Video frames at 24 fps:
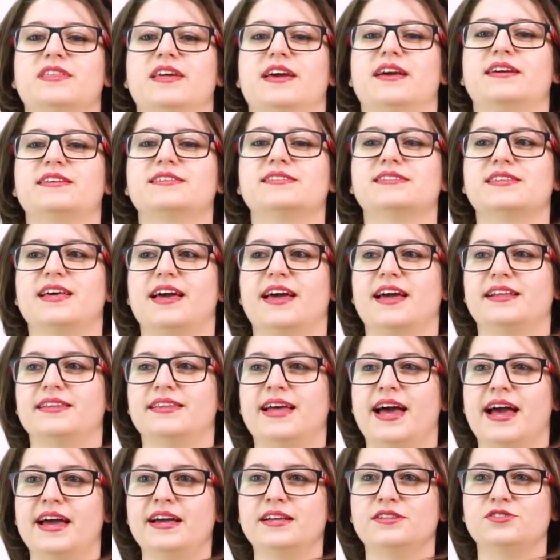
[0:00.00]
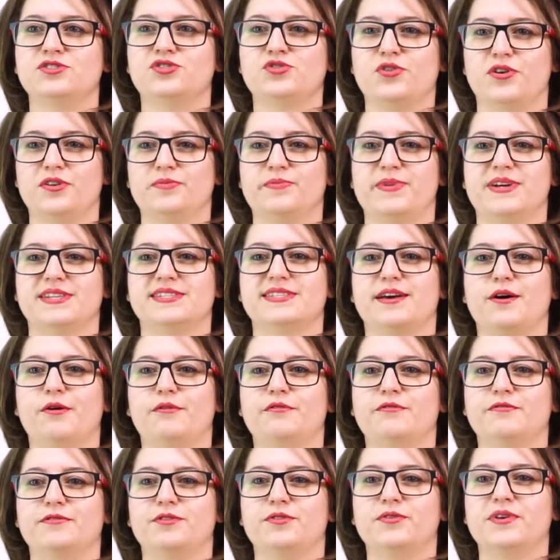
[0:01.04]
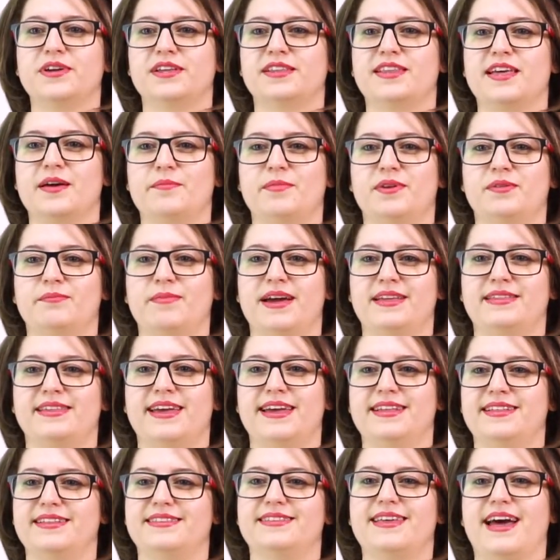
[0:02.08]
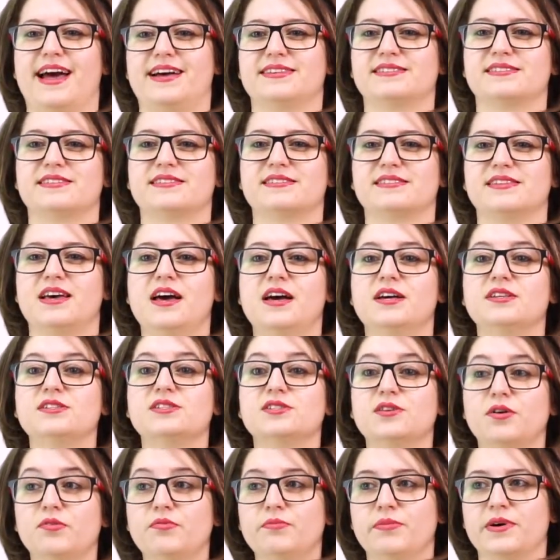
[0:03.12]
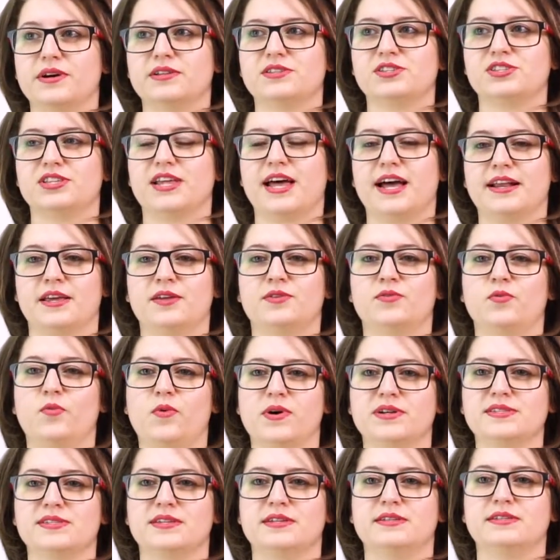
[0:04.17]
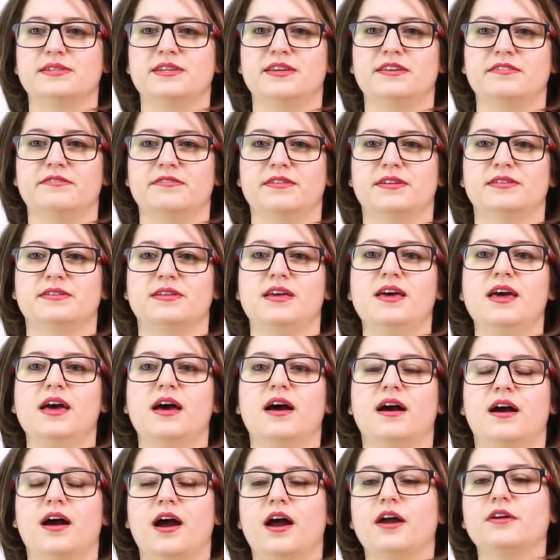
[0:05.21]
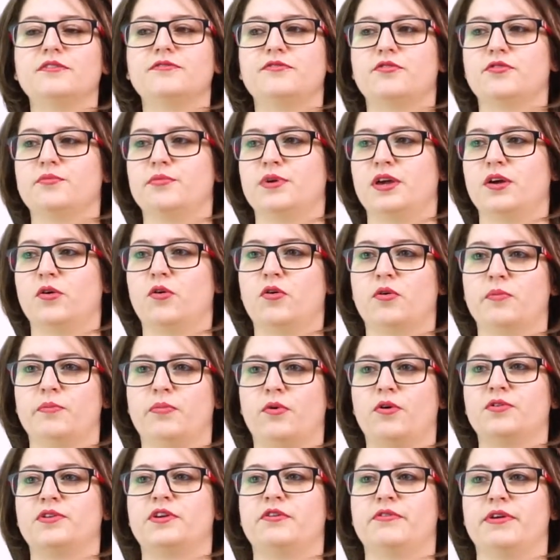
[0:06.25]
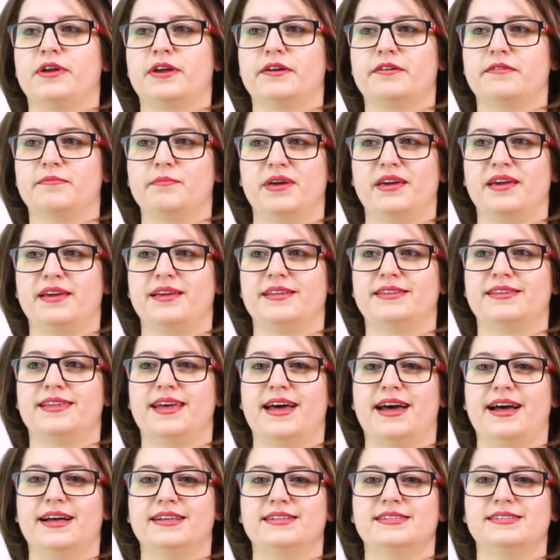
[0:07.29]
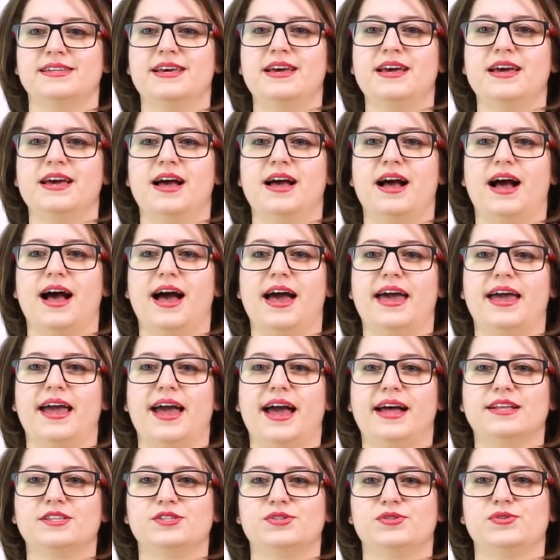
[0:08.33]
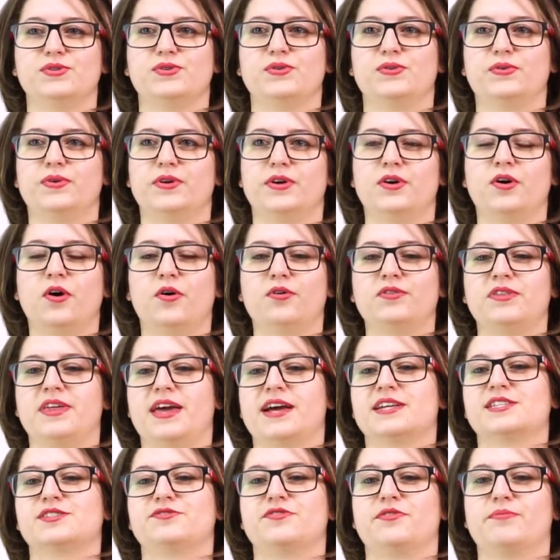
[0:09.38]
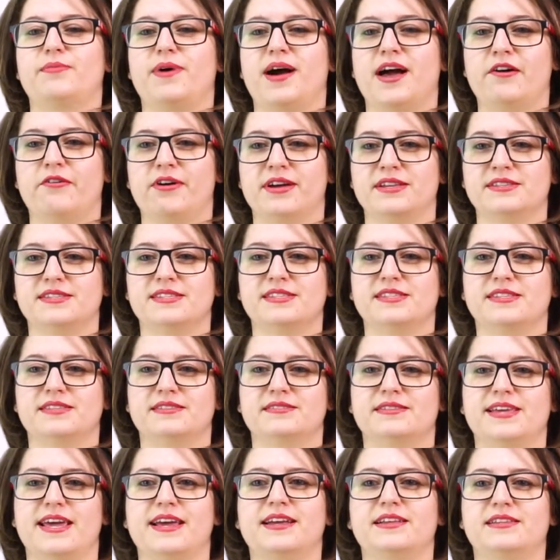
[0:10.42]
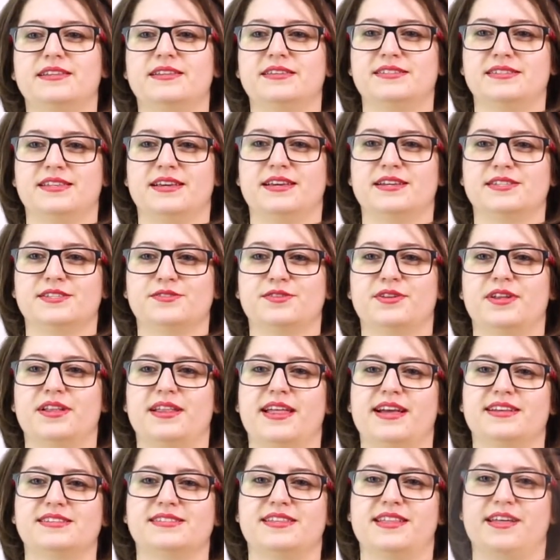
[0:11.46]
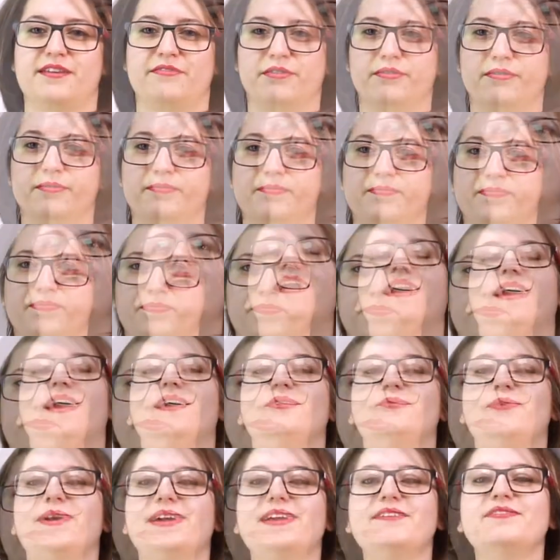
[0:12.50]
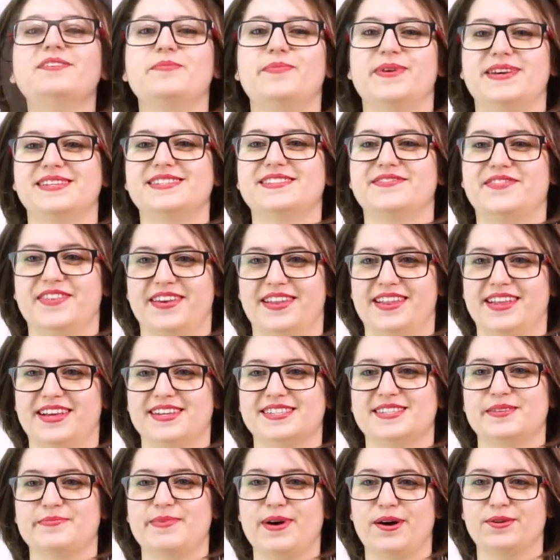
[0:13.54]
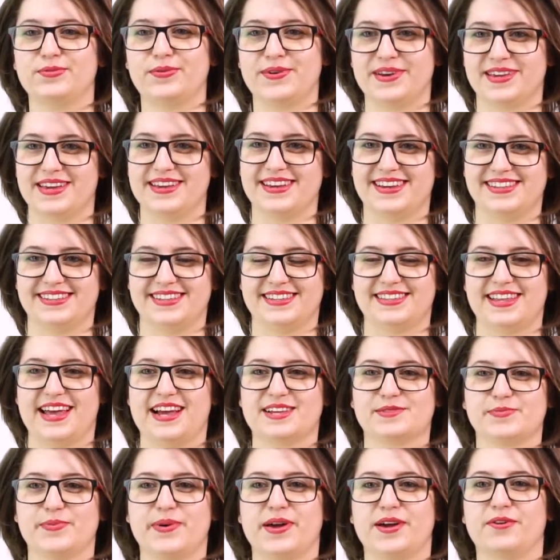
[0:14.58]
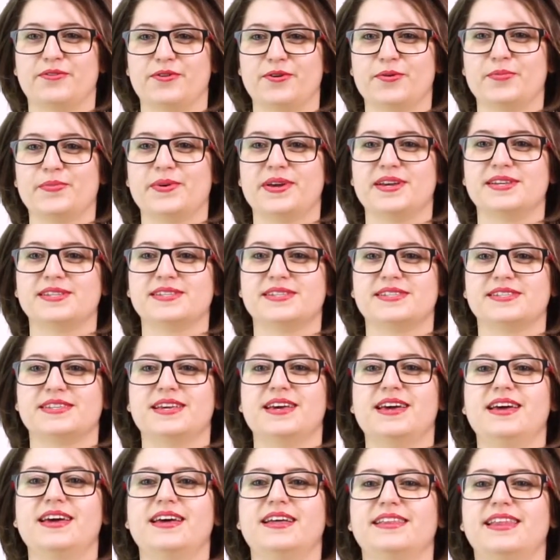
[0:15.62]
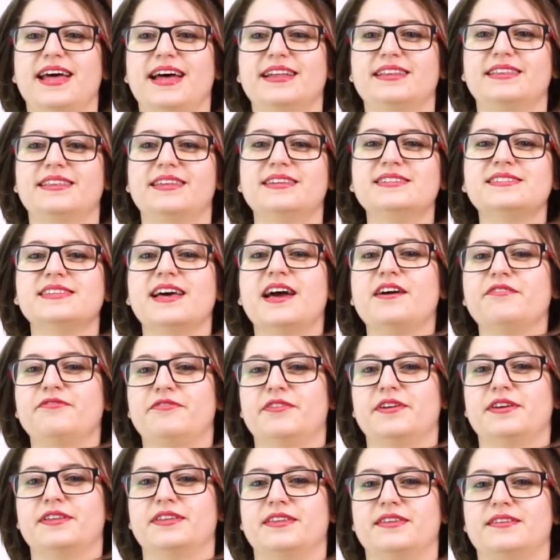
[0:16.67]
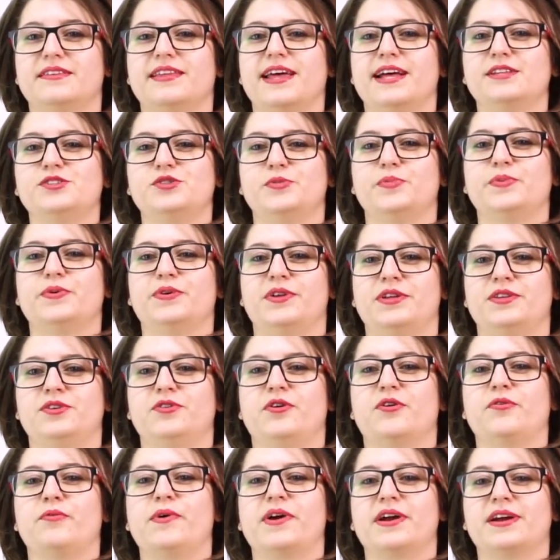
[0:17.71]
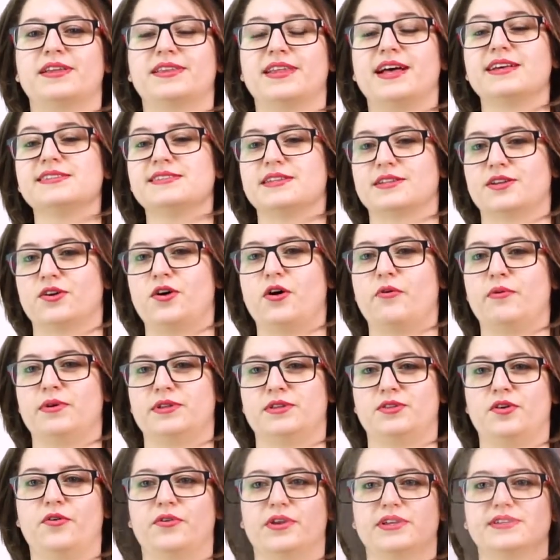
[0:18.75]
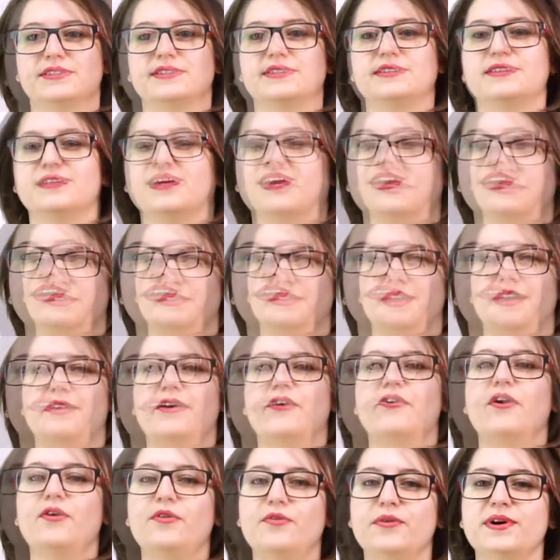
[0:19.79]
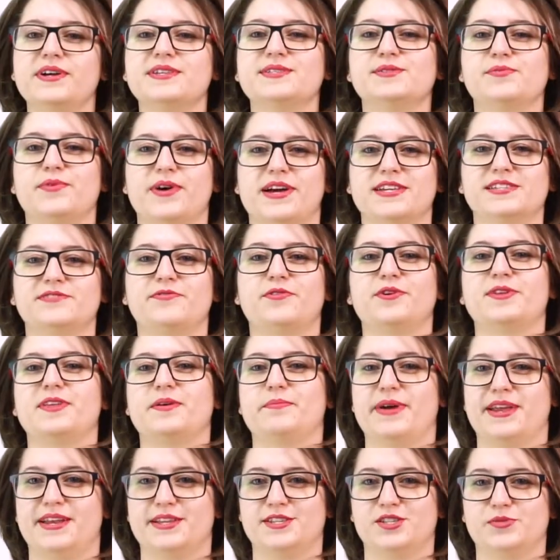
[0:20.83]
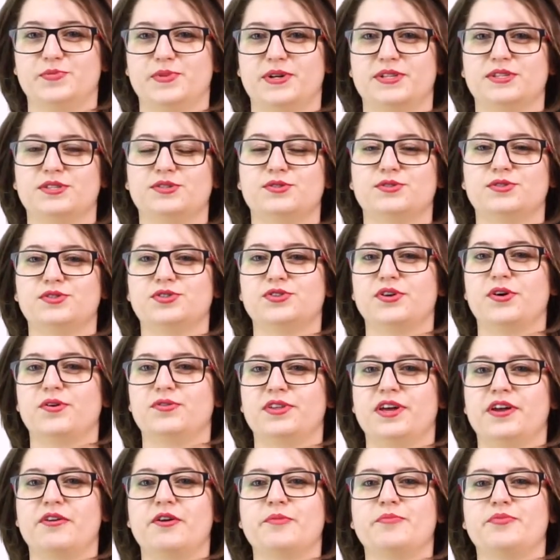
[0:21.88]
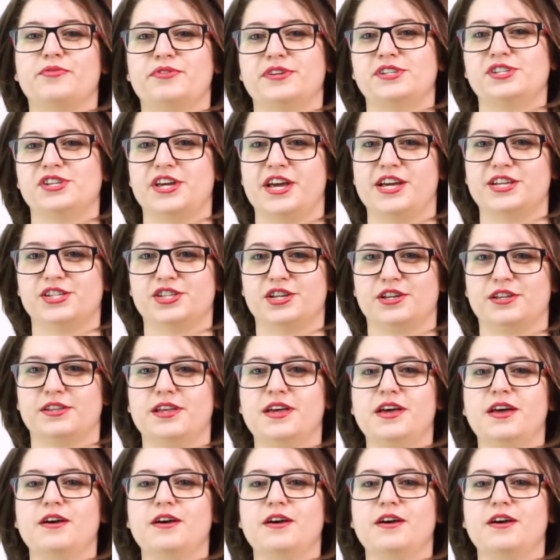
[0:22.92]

things, and I enjoyed myself doing them in my daily tasks. So much that it wasn't even hard for me or bothering me that I had to go the extra mile and take these things to the next level. And one of the best feelings about working in the taxback group is that this effort that you put in your work doesn't go unnoticed. There are always ways for the management to show their appreciation